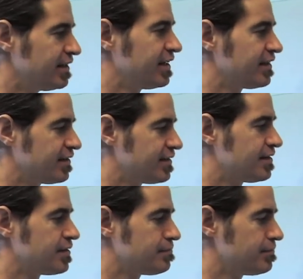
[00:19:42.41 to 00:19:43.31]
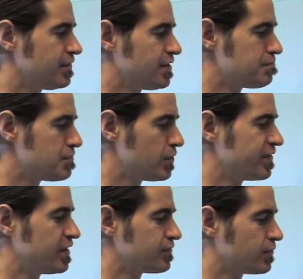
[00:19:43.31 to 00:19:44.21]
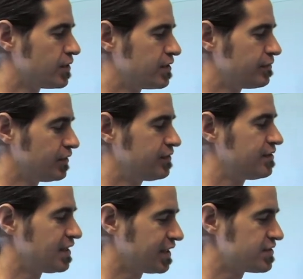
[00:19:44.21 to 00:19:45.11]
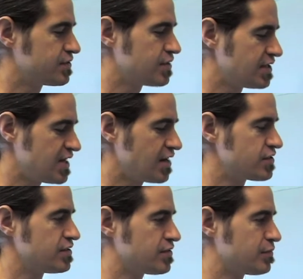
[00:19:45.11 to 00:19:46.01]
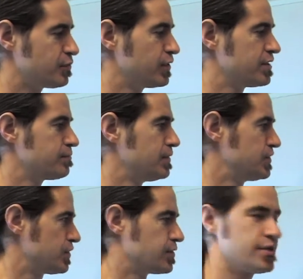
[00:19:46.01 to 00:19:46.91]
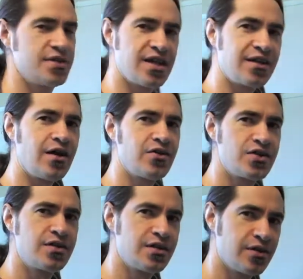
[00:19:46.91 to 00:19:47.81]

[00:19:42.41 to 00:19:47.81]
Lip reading: Yeah, the motivator for it, well, I guess transactions are a pretty mature technology.